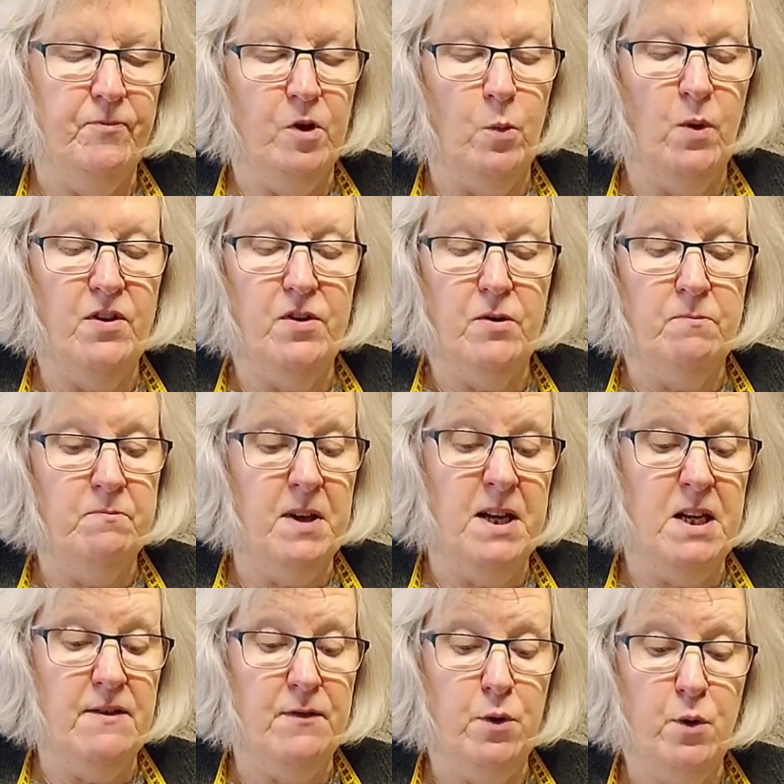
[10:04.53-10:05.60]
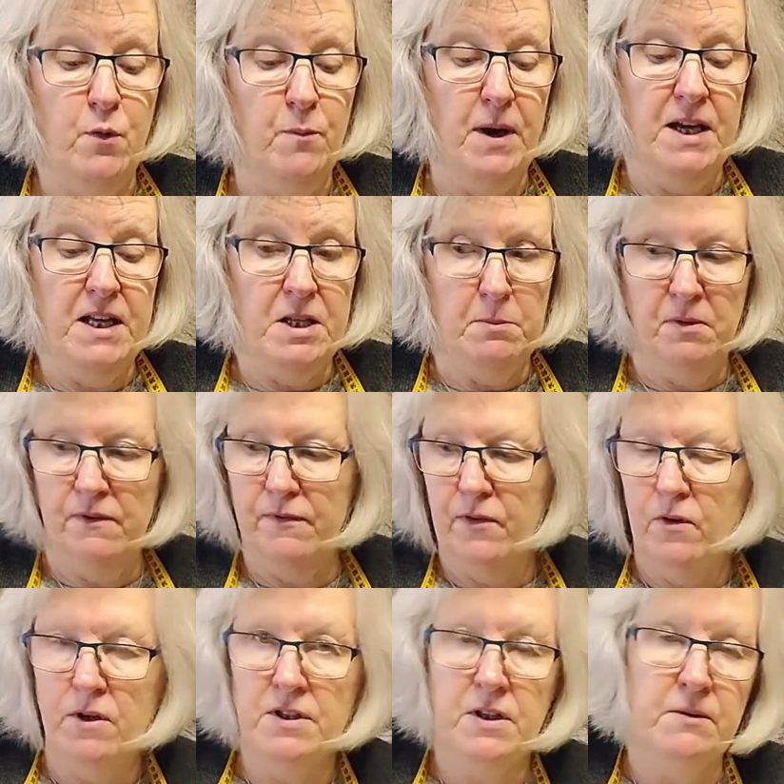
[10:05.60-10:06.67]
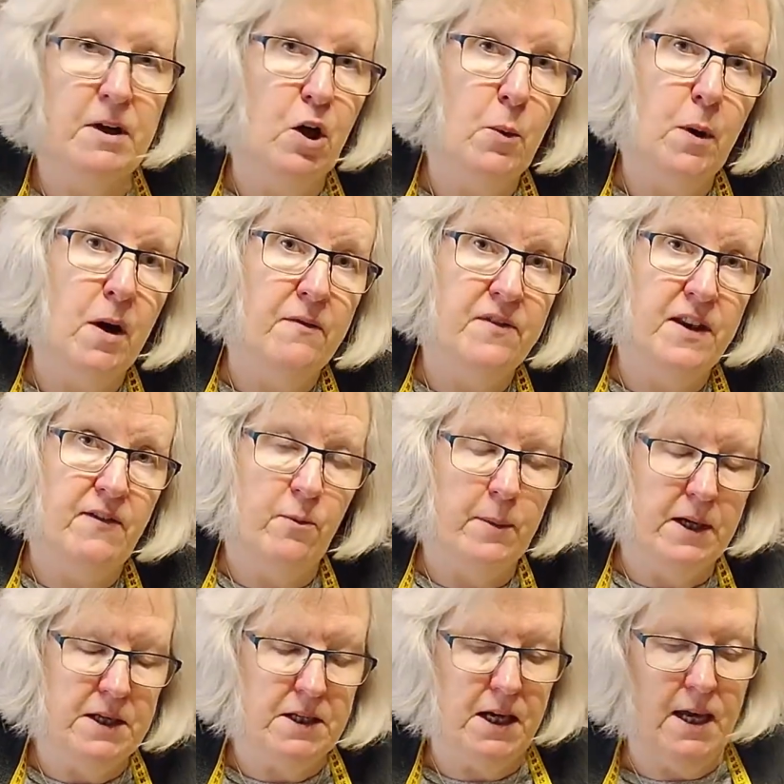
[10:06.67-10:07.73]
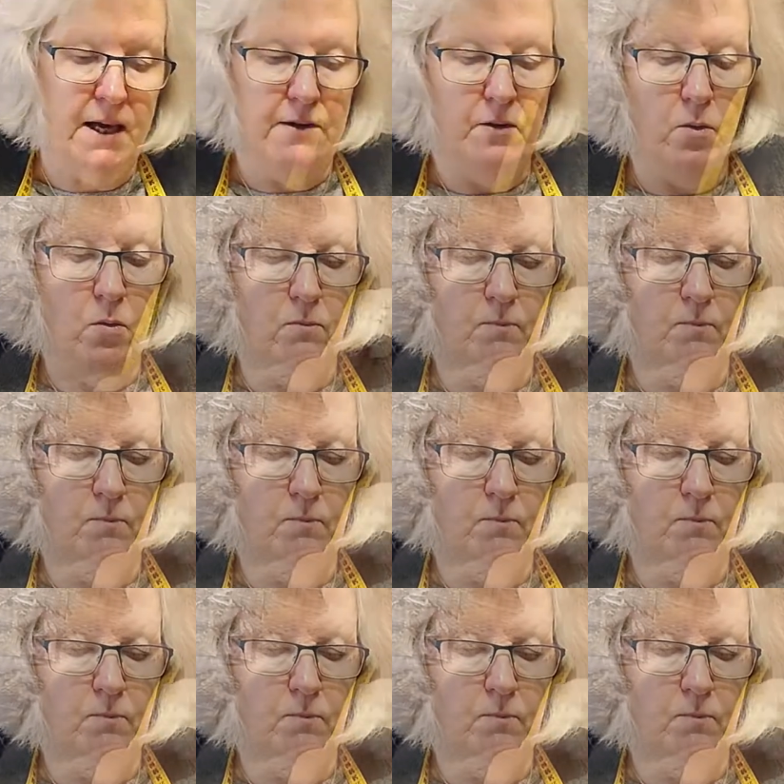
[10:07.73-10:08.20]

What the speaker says: Whether any of you have made them before, I don't know, but I've never made a candle.